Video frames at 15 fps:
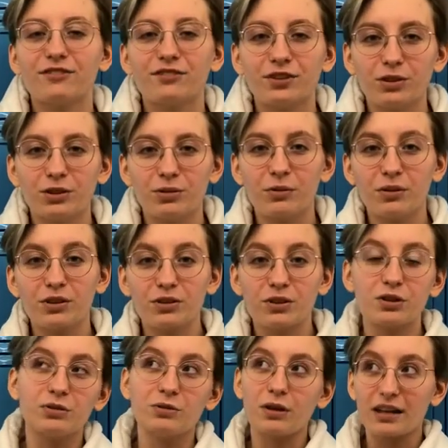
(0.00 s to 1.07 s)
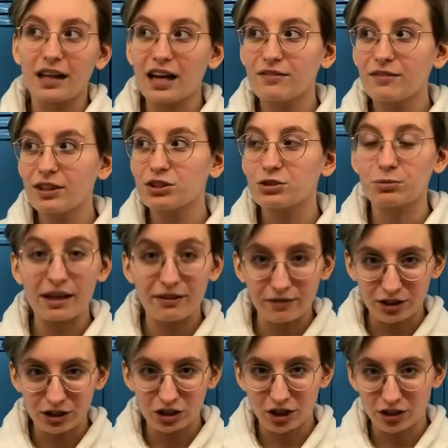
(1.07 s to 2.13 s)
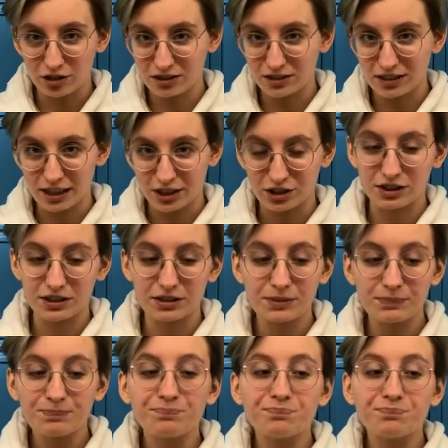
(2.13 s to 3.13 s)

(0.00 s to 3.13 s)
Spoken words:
A lot of us write for each other's sections,